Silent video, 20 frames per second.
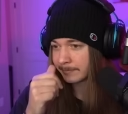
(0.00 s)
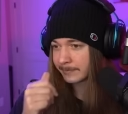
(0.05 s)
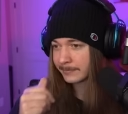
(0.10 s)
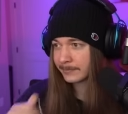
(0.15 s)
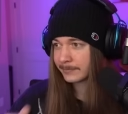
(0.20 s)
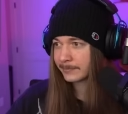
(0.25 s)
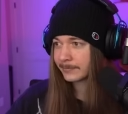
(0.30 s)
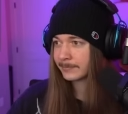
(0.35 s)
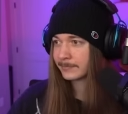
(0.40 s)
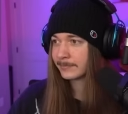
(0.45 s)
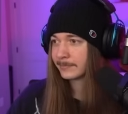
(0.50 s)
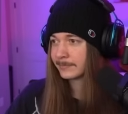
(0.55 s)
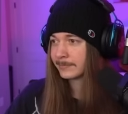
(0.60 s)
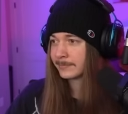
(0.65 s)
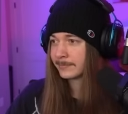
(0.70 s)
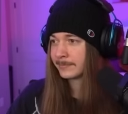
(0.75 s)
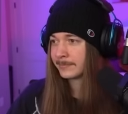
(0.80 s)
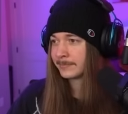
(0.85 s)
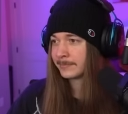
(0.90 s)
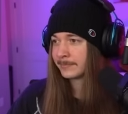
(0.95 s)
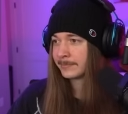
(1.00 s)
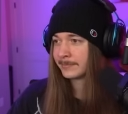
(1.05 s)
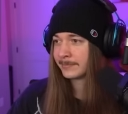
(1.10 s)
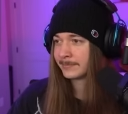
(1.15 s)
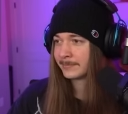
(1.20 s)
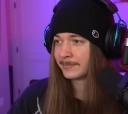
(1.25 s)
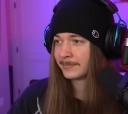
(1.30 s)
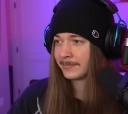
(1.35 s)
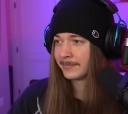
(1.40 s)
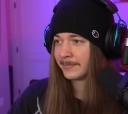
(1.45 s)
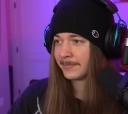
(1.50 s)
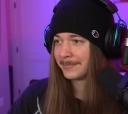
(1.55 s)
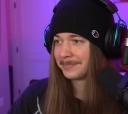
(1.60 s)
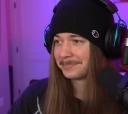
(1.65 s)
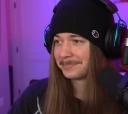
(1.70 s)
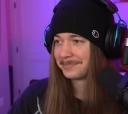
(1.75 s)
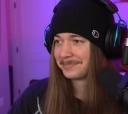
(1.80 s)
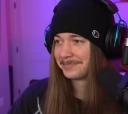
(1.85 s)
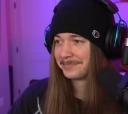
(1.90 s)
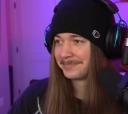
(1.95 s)

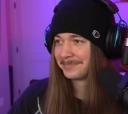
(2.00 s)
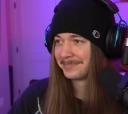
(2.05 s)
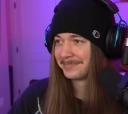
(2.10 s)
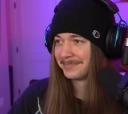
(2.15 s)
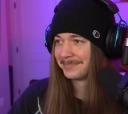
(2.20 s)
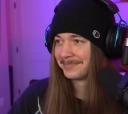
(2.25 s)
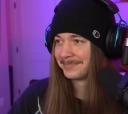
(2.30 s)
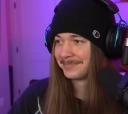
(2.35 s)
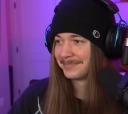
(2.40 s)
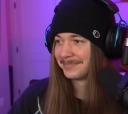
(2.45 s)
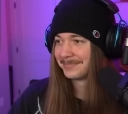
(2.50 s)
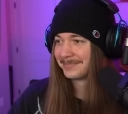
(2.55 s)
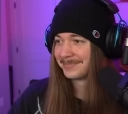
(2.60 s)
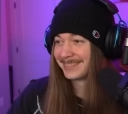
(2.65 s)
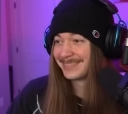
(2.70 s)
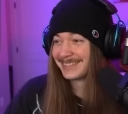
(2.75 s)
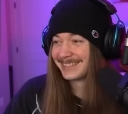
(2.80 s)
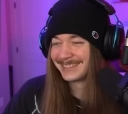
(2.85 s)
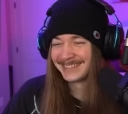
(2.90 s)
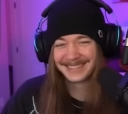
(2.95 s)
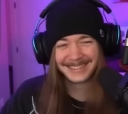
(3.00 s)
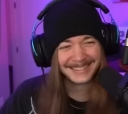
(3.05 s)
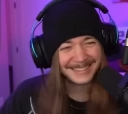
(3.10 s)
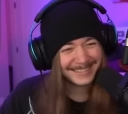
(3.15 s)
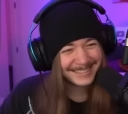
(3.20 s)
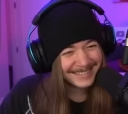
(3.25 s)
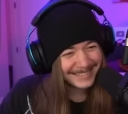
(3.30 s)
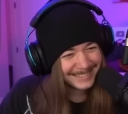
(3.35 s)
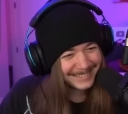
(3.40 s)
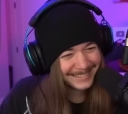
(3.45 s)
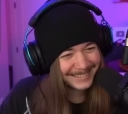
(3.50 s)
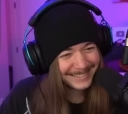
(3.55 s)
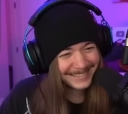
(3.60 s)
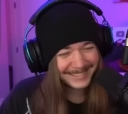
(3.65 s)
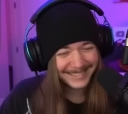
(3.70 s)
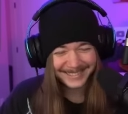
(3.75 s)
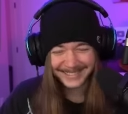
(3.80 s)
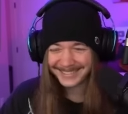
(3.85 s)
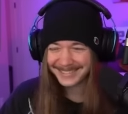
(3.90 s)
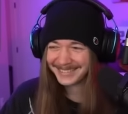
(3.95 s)

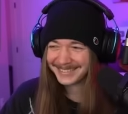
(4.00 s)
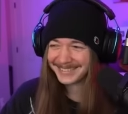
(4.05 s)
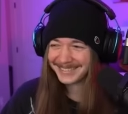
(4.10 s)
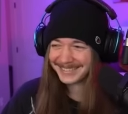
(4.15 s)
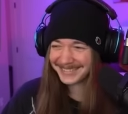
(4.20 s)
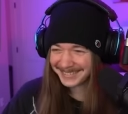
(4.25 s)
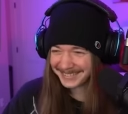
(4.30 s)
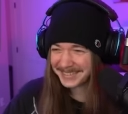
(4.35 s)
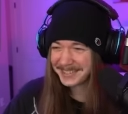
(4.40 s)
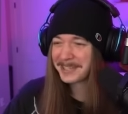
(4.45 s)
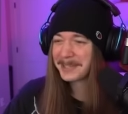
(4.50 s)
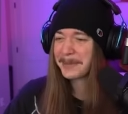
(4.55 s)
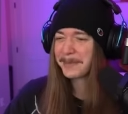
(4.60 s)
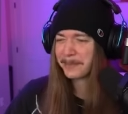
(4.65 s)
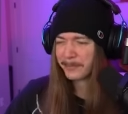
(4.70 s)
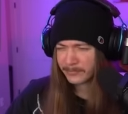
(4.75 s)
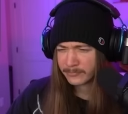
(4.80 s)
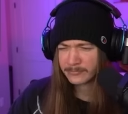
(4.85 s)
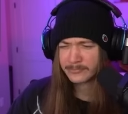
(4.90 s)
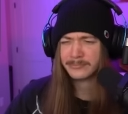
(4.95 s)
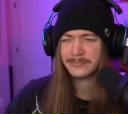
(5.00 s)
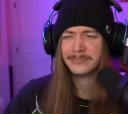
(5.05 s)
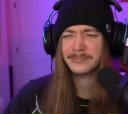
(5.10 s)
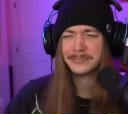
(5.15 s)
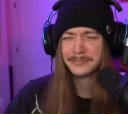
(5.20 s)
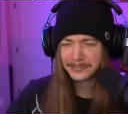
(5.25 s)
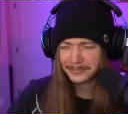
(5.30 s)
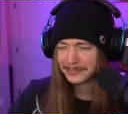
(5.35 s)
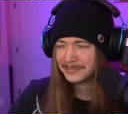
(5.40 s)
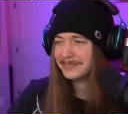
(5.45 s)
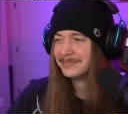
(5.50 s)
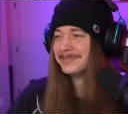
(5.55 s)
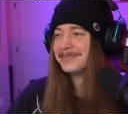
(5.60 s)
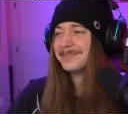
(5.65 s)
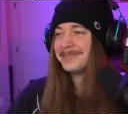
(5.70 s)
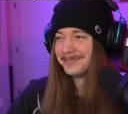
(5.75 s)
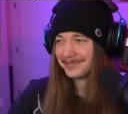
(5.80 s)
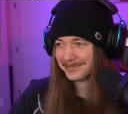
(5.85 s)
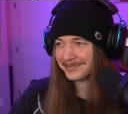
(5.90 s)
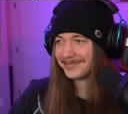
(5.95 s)

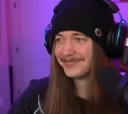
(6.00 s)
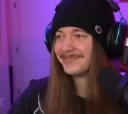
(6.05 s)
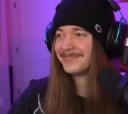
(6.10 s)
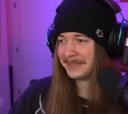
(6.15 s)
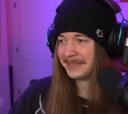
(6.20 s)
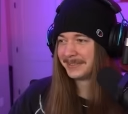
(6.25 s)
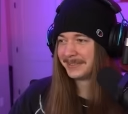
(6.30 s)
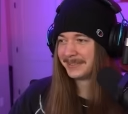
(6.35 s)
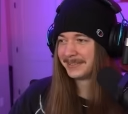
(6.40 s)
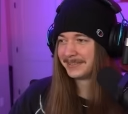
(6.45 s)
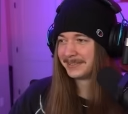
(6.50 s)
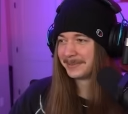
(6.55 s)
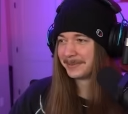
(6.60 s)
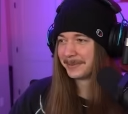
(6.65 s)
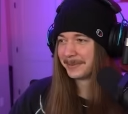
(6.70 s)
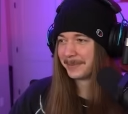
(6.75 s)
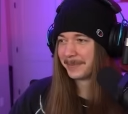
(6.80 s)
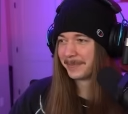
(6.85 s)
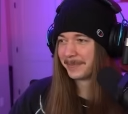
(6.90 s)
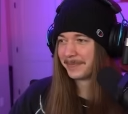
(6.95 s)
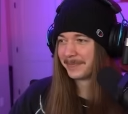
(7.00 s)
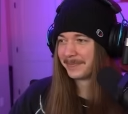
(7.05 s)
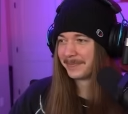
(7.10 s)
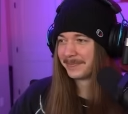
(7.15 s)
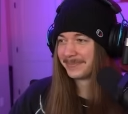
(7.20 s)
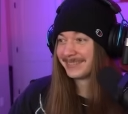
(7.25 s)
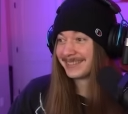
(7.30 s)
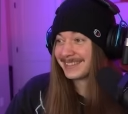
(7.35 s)
Nobody speaks.